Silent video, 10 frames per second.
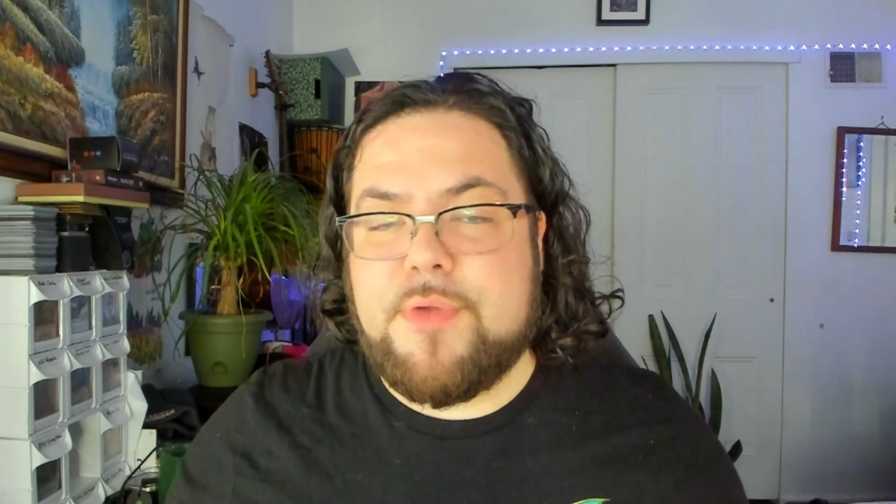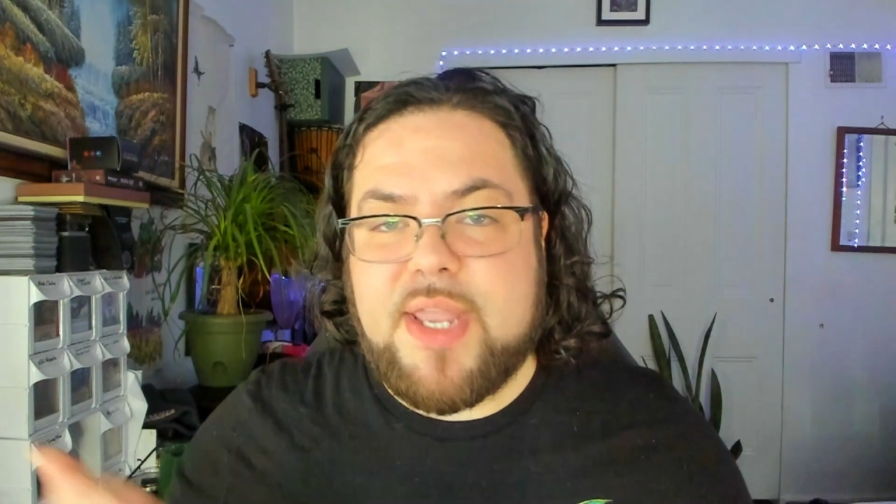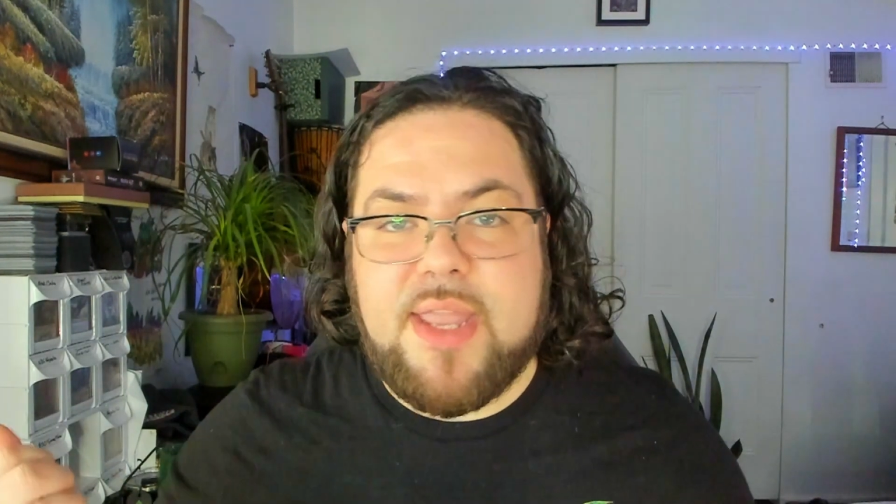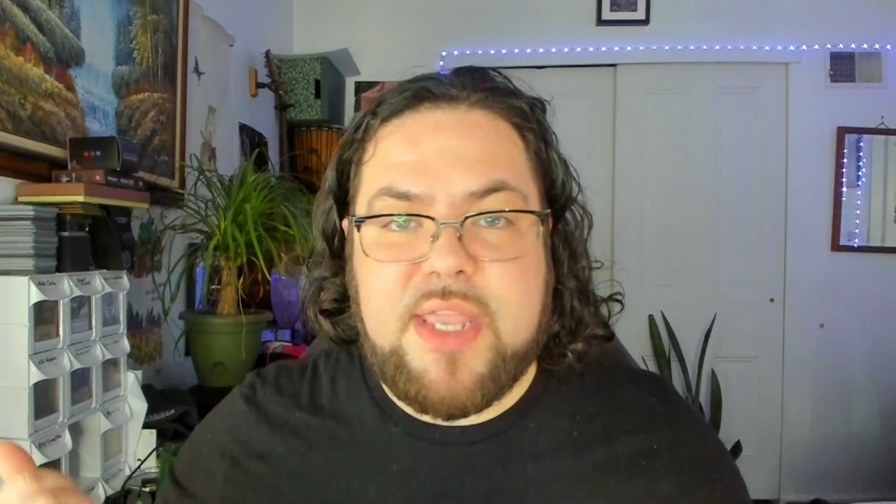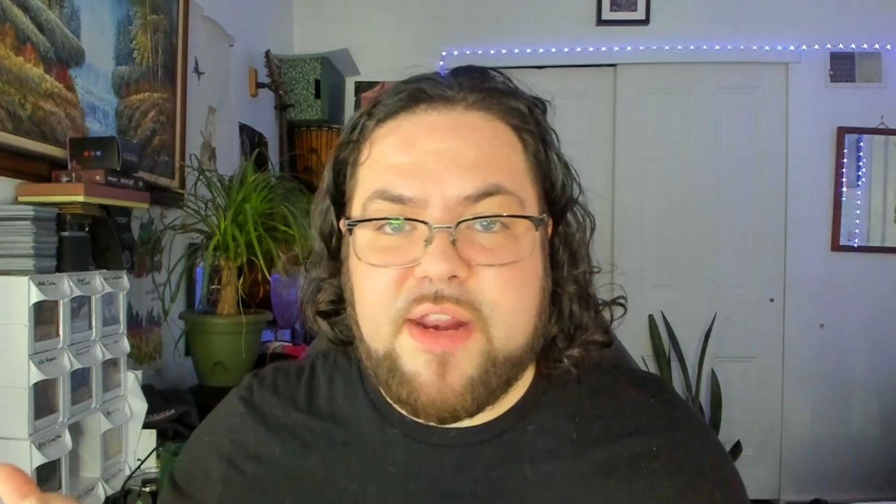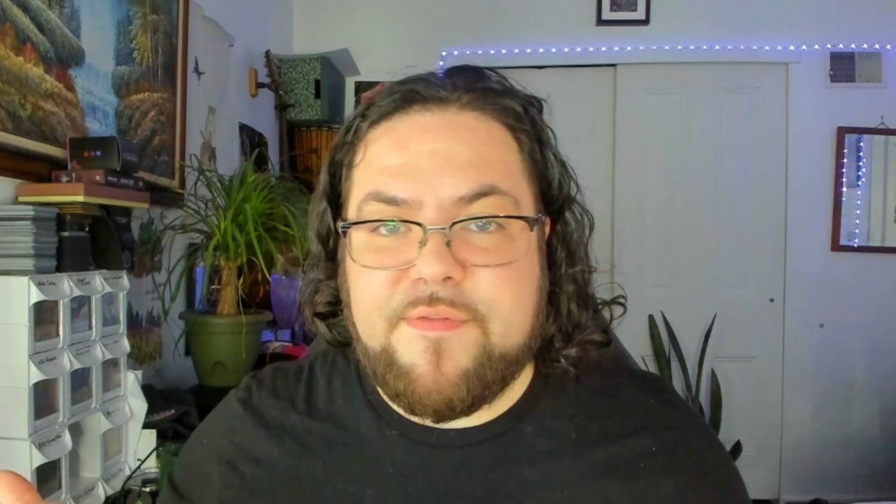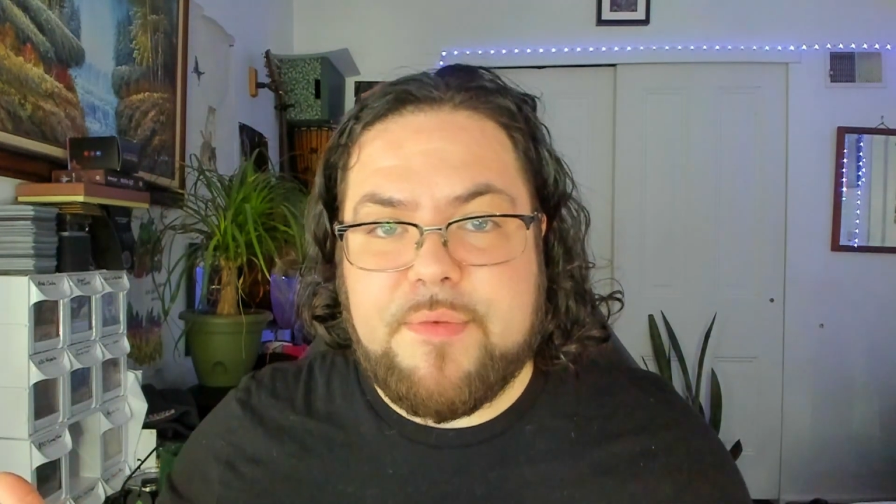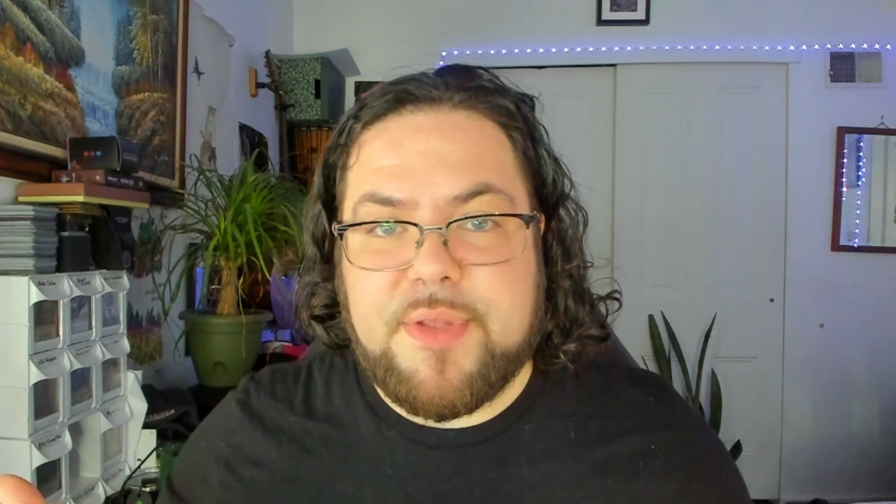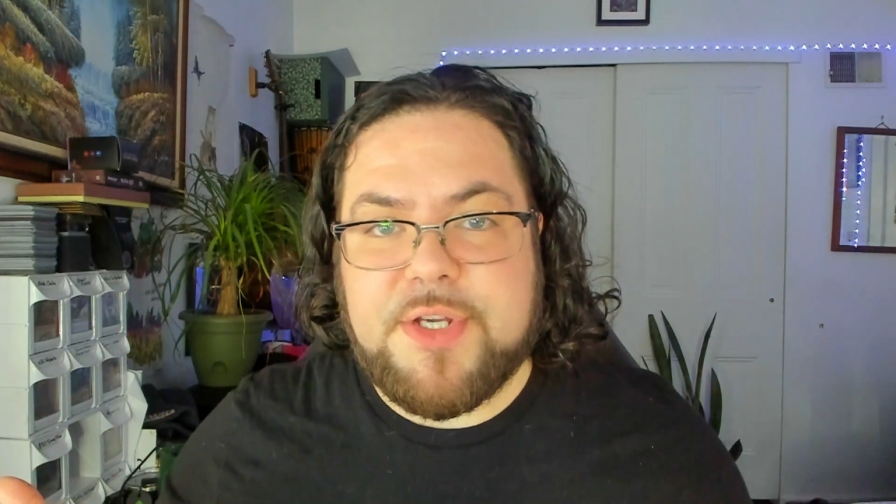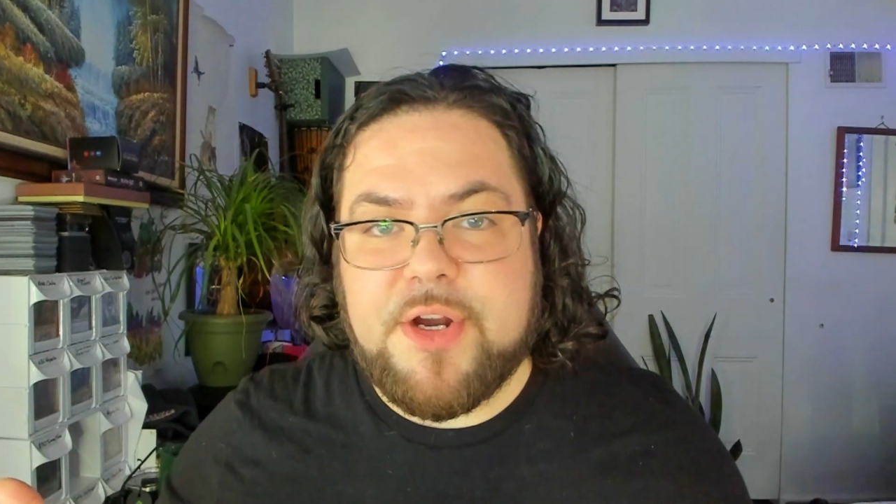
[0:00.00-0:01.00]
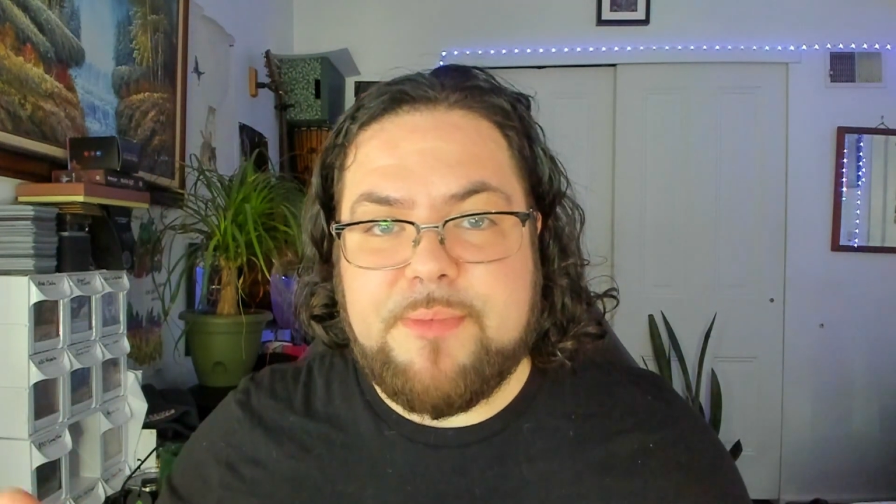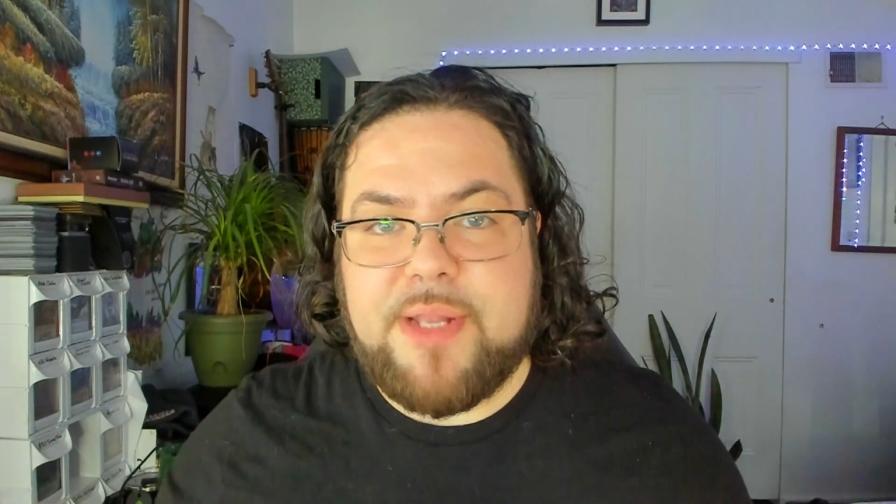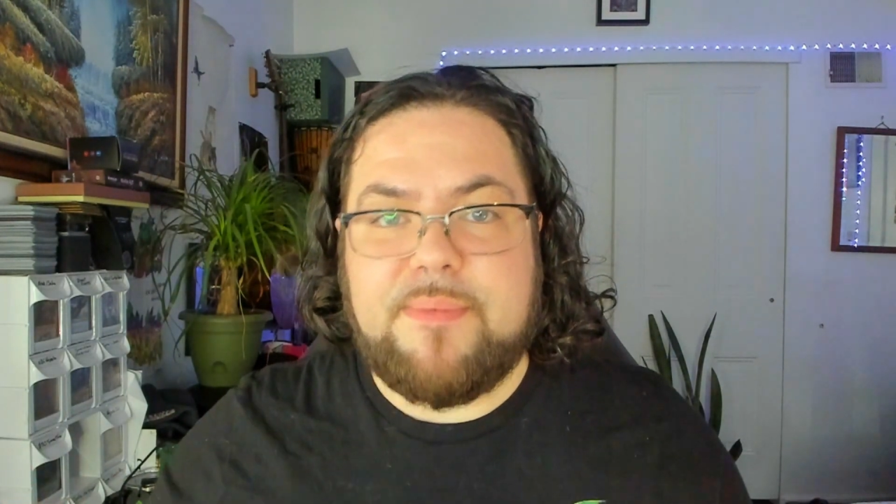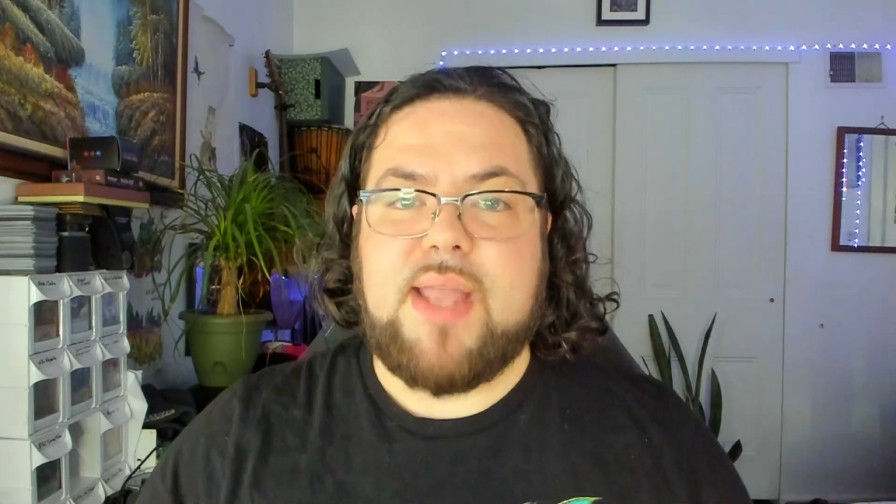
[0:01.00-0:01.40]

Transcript: they get yeeted from the tournament,